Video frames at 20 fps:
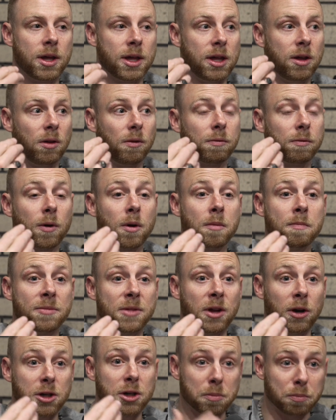heal from
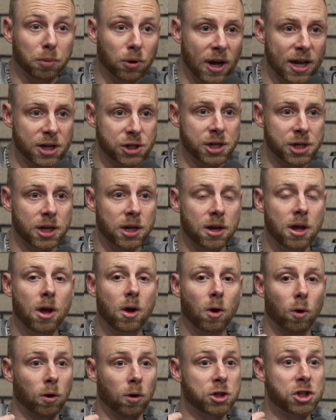their depression,
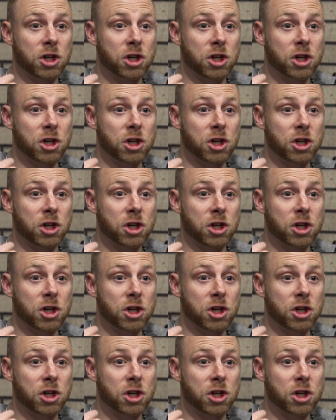or